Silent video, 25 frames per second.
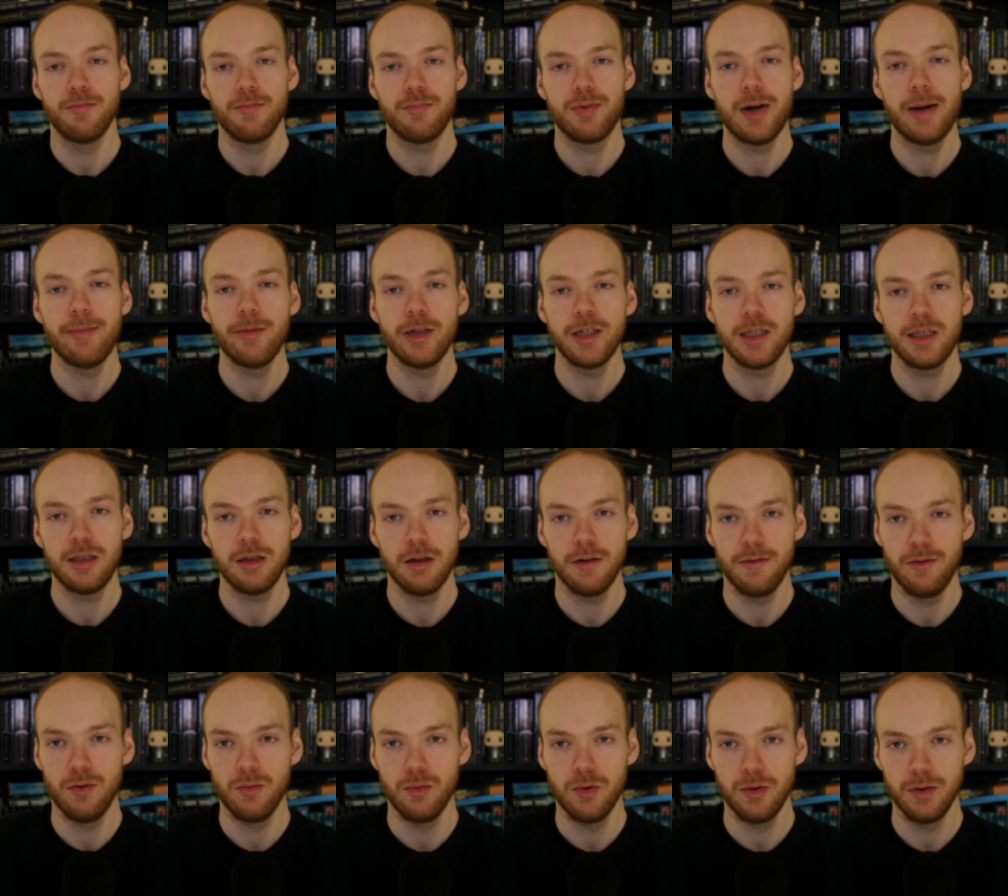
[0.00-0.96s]
premise
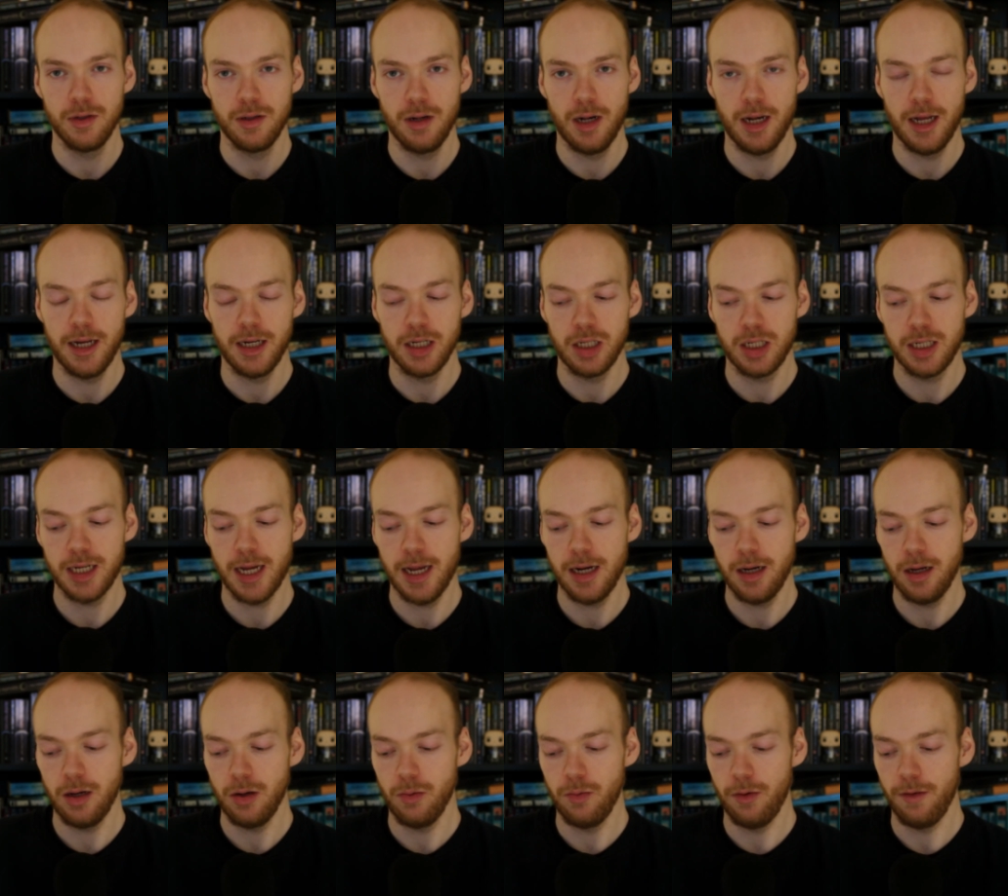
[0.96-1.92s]
of the Wars in Light and
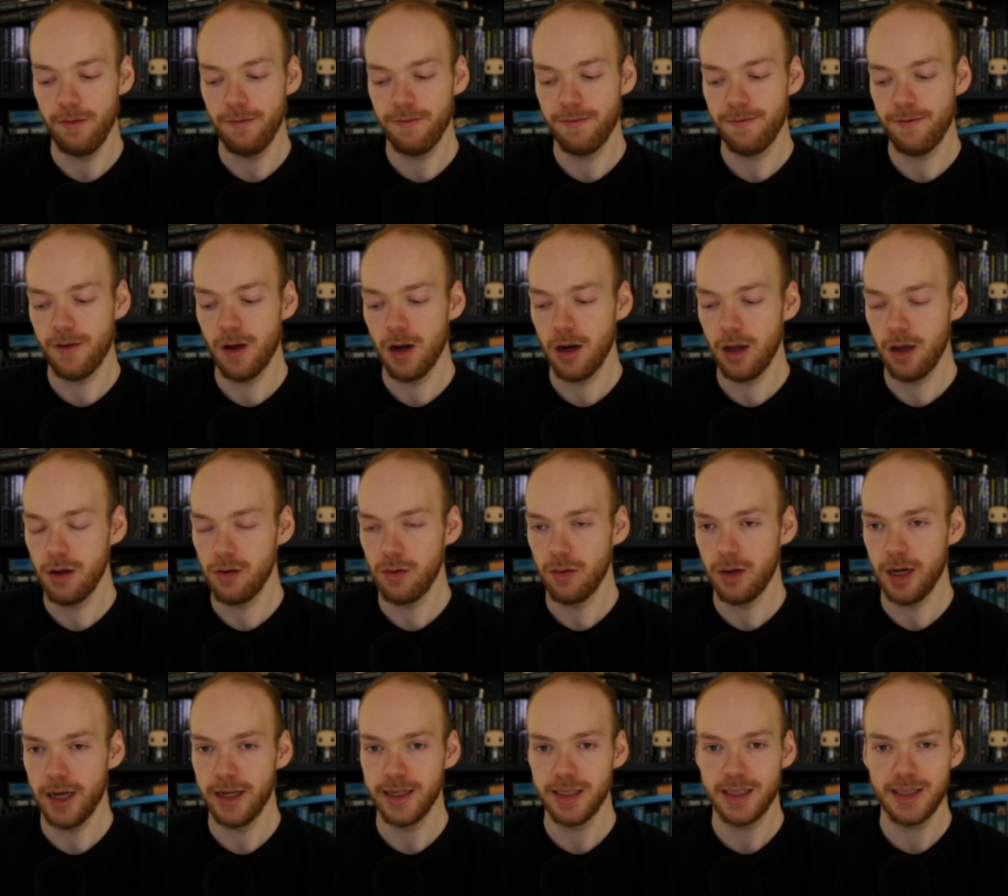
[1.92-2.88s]
Shadow. We follow
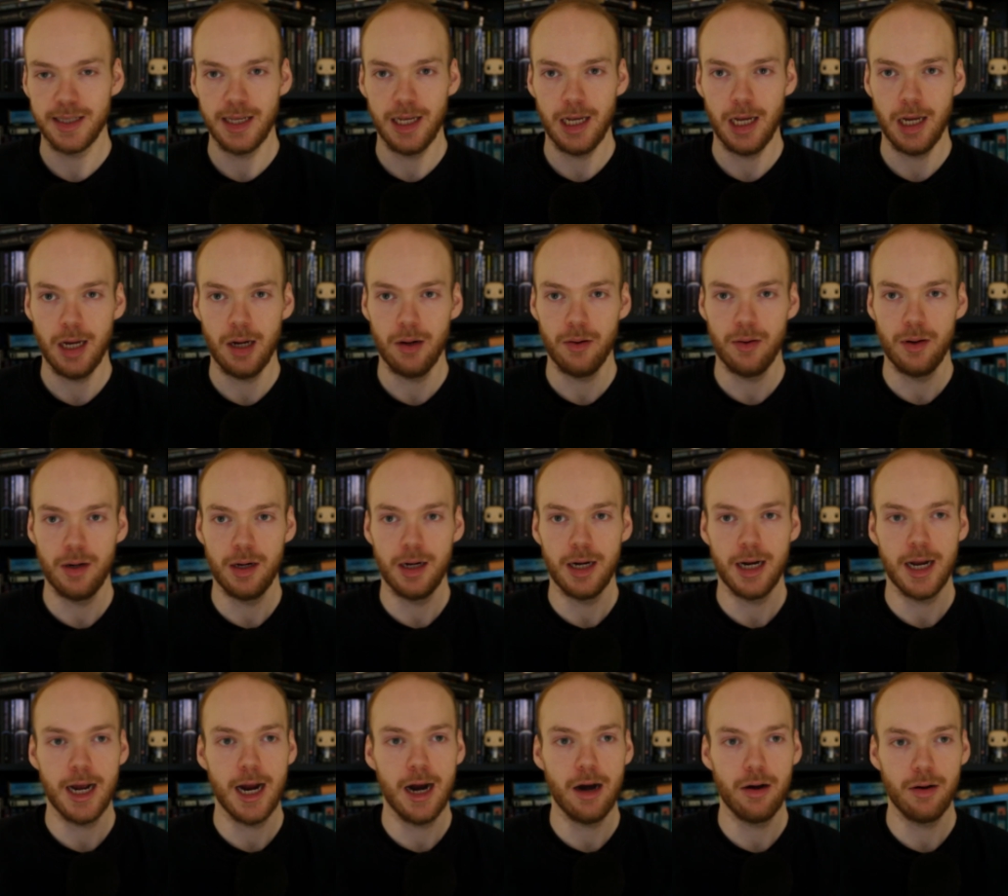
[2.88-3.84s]
Lycia
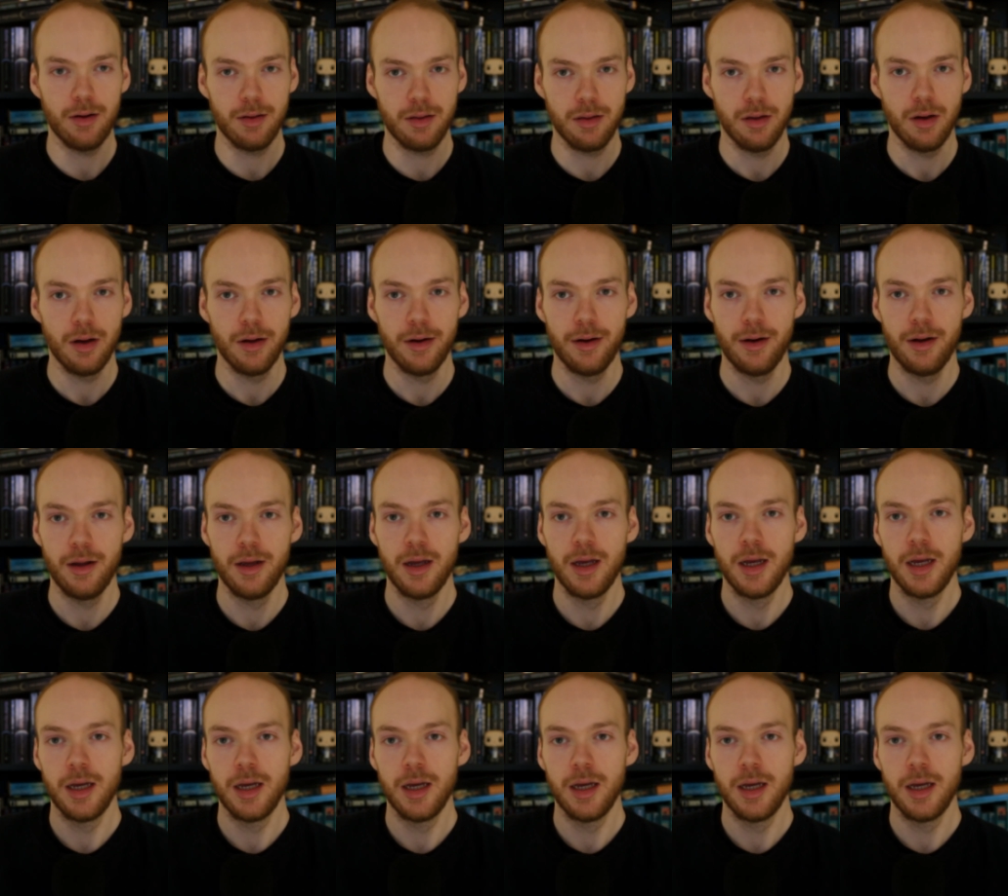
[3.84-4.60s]
and Arathon.